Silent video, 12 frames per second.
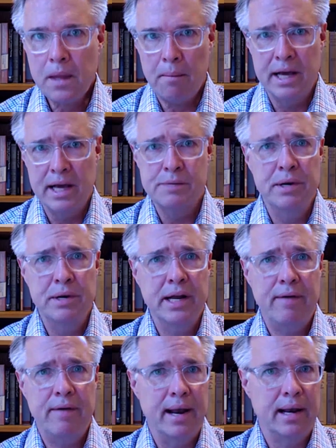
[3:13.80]
Because
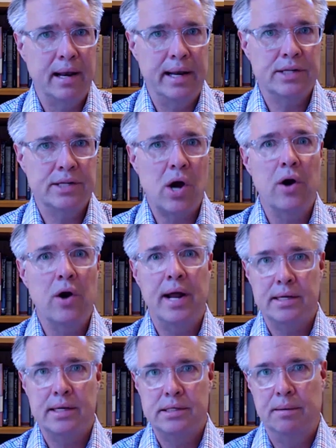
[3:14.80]
predictive analytics are
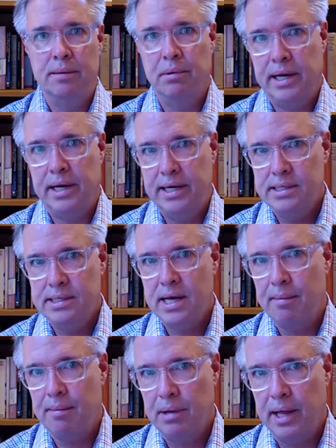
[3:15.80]
not simple, it is
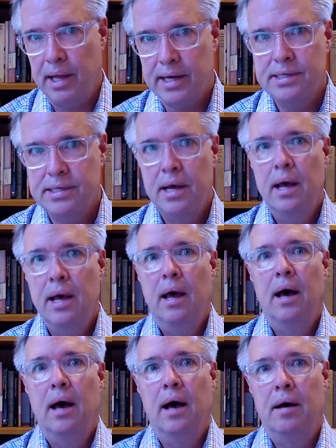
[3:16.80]
complex,
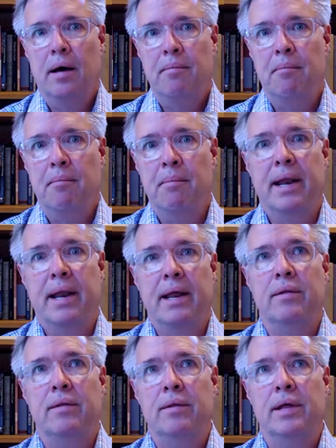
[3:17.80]
but
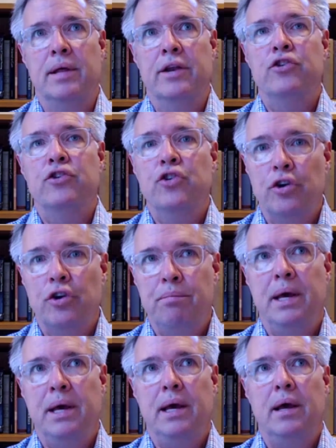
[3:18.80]
it should
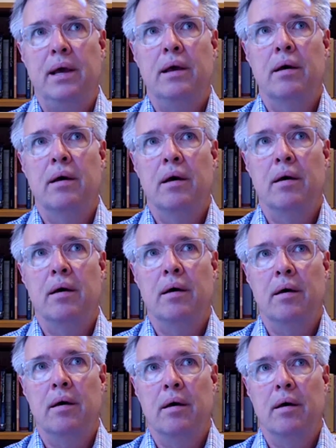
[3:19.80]
be
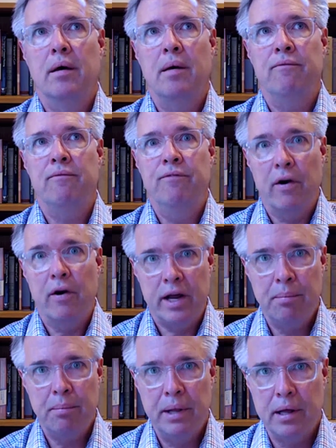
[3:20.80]

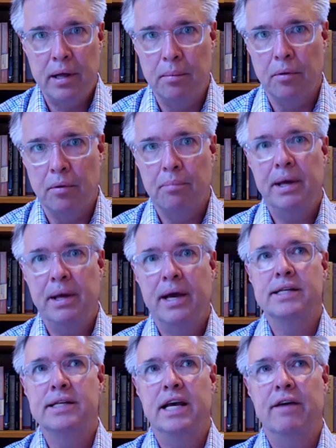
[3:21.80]
very applicable
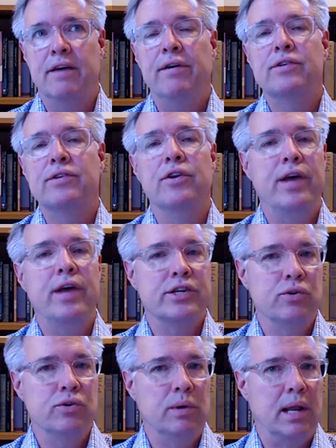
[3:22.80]
because if it's
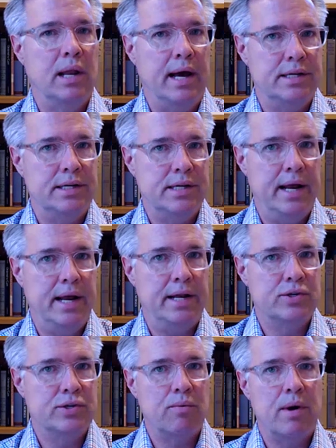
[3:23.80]
contextualized and
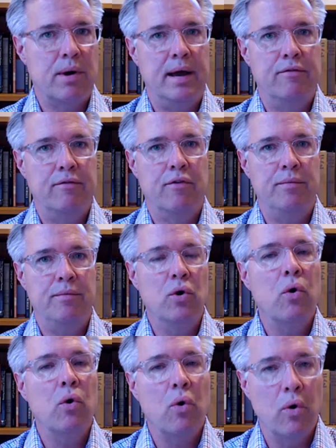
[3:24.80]
it's derived from
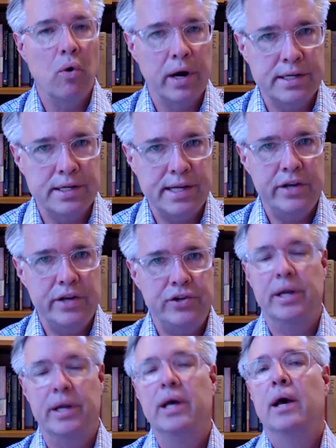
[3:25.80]
your
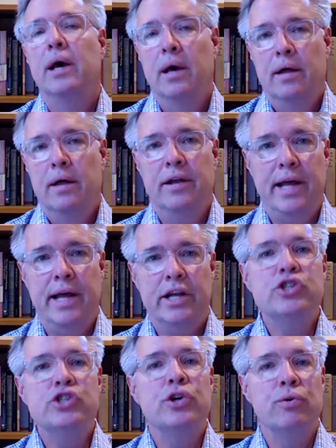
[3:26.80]
organization, the
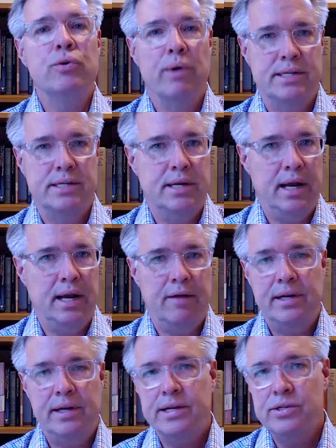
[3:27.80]
data should resonate.
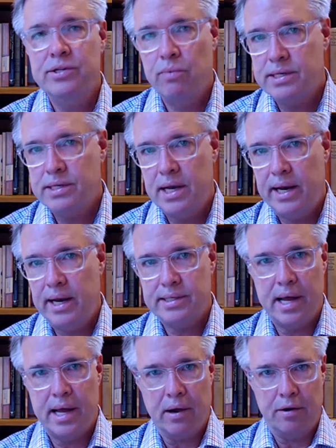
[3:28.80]
If it doesn't resonate,
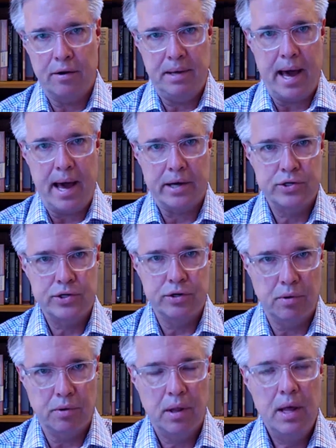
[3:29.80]
it's not going to be
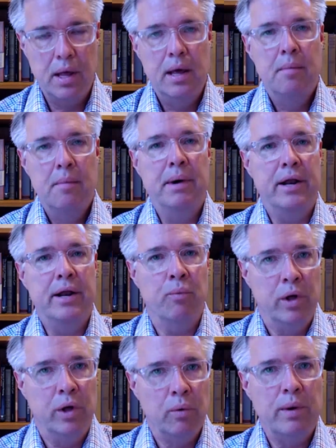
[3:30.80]
actionable. But it
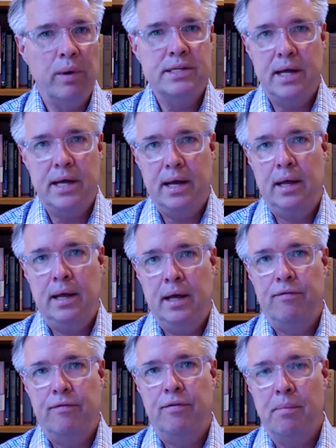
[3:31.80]
will resonate
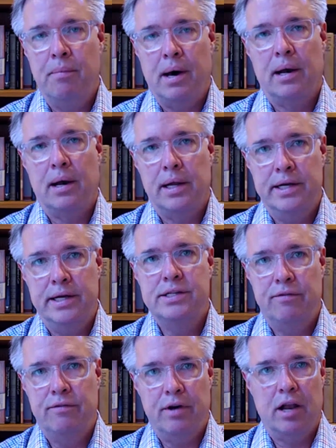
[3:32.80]
if the model is
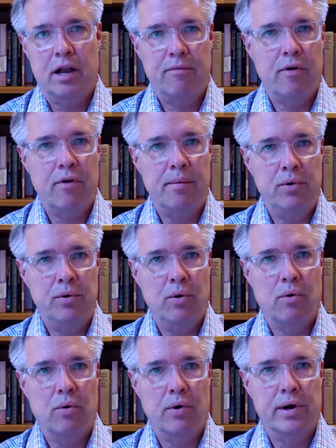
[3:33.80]
developed from
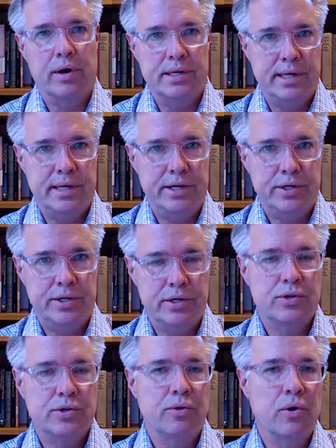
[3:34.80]
your
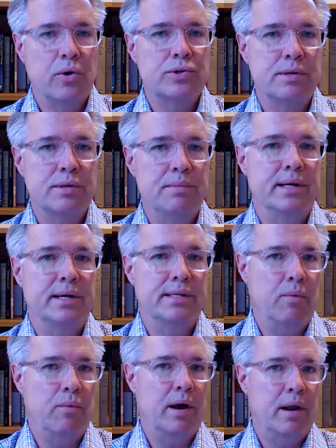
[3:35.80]
organization. So those are some things
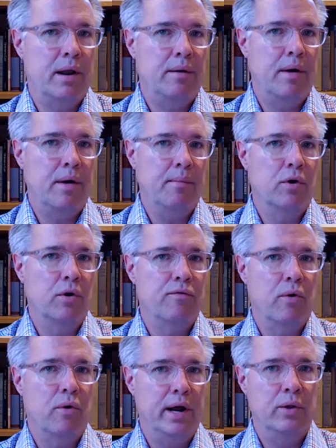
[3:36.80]
that you want to look
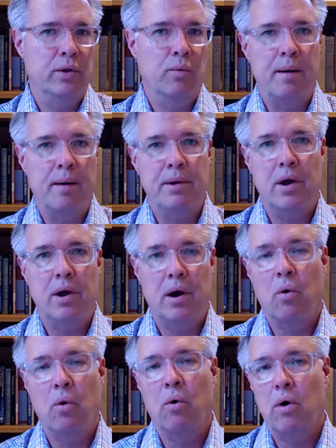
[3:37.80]
for in the
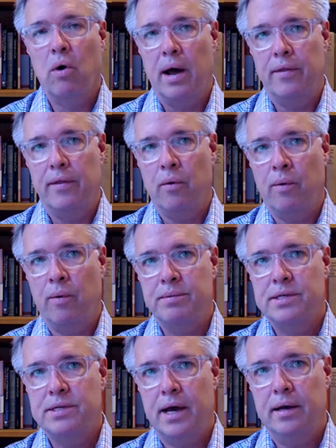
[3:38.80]
webinar or on their
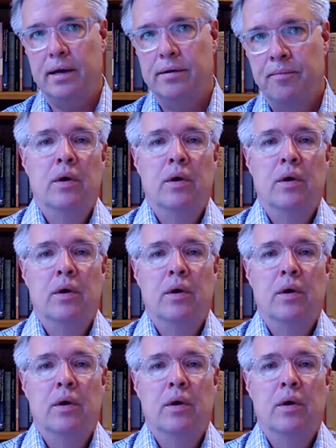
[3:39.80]
website.